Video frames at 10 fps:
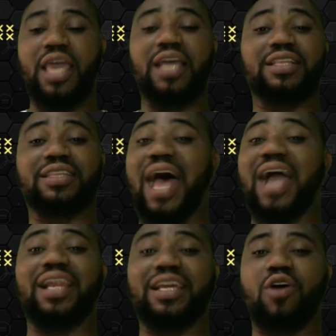in
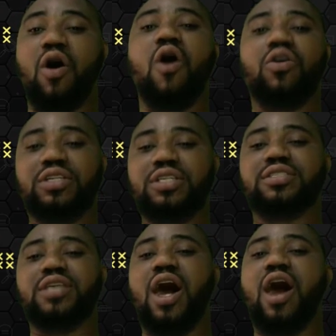tackling all
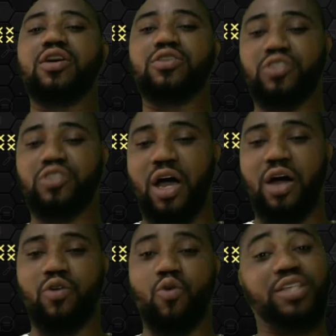these
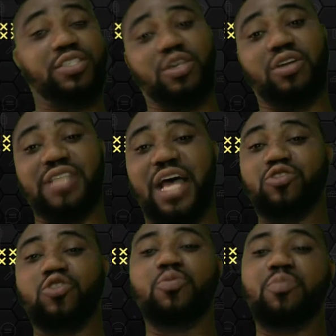questions that
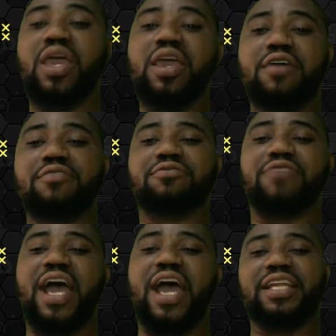you may
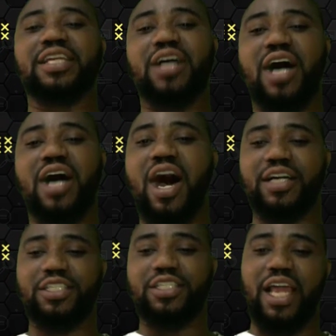find
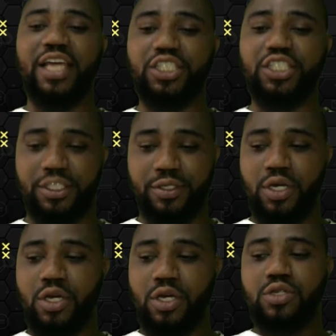challenging.
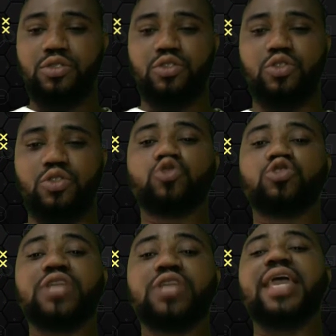So
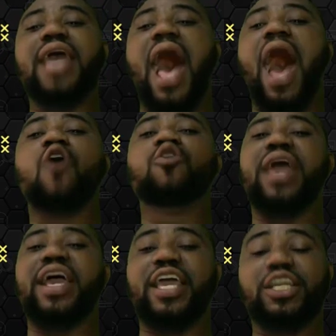today I will
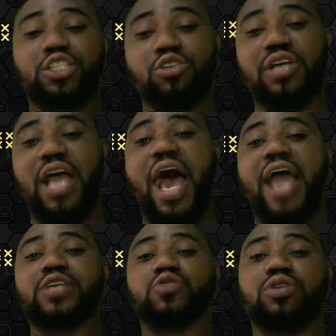be engaging you
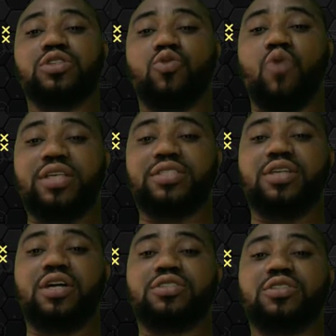guys with
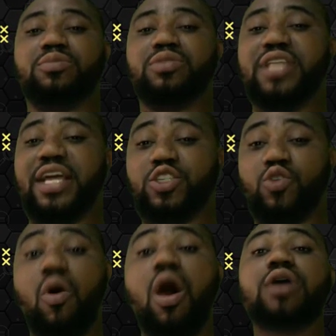questions number
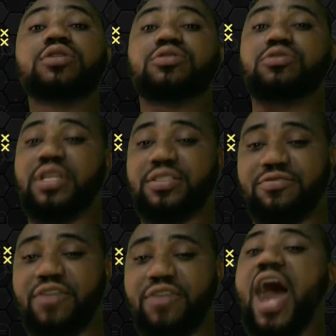31 to
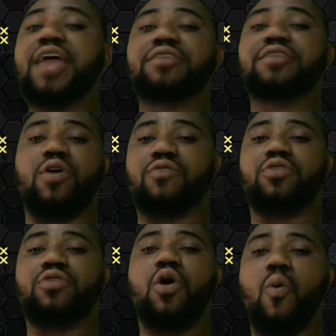35 of
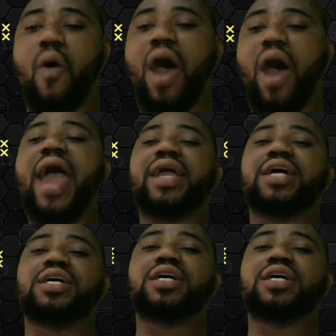WAEC